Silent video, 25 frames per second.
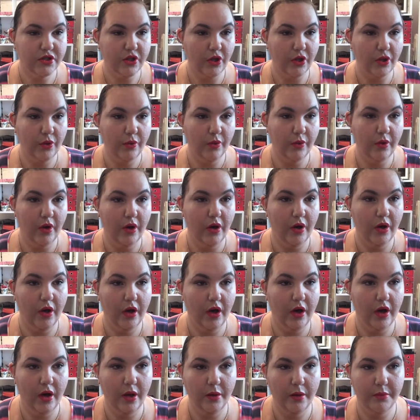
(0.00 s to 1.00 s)
So
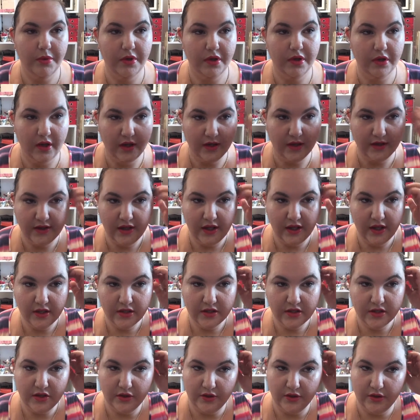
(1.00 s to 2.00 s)
I hope you like
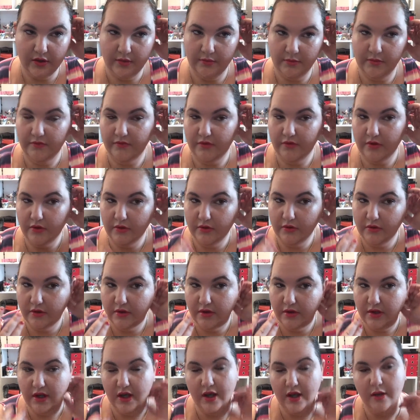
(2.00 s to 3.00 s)
that. Sorry I'm not very good
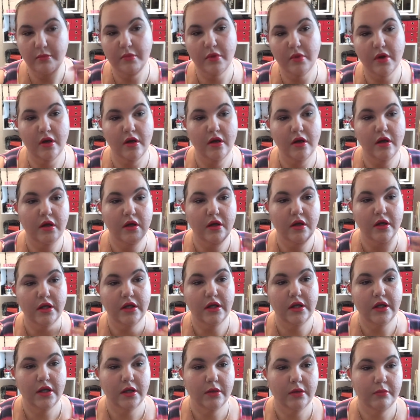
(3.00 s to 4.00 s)
at the camera,
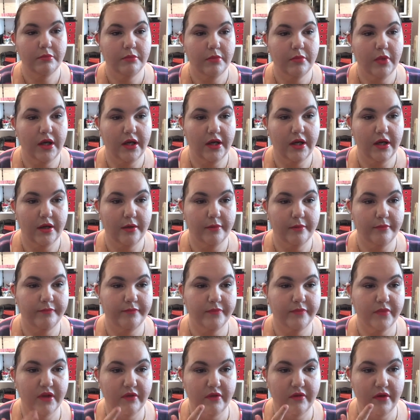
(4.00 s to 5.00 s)
but
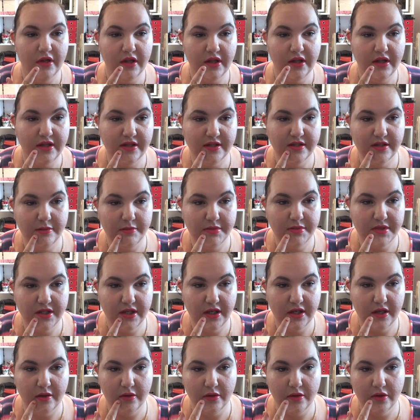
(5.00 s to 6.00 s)
if you like this
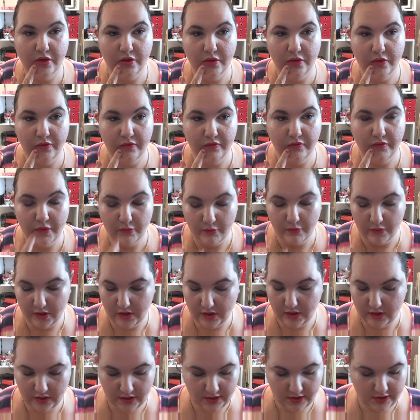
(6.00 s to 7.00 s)
lipstick, I'm going to do a review
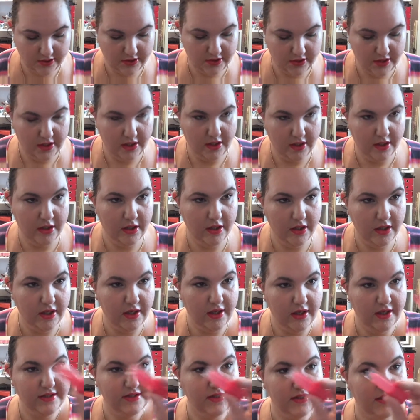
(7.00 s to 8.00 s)
on it. It's the
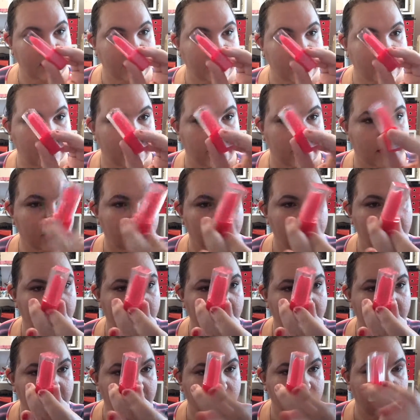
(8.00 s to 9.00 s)
Essence
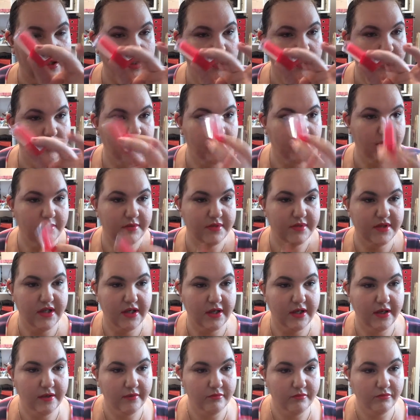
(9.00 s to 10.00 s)
liquid
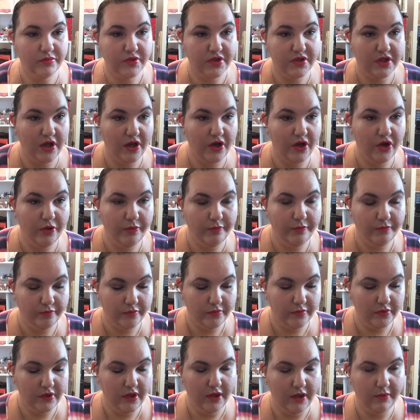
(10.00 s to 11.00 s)
lipstick, so
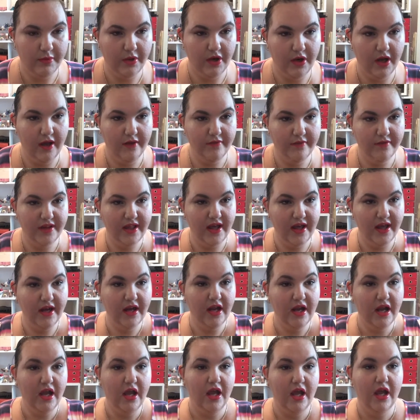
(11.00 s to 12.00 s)
keep an eye out for
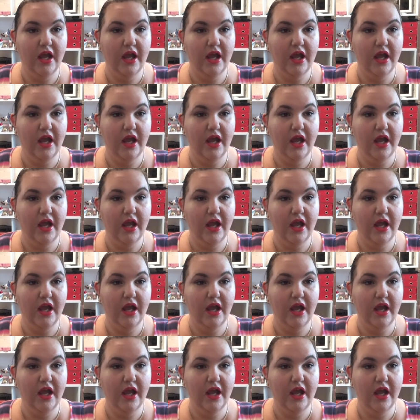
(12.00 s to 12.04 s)
that.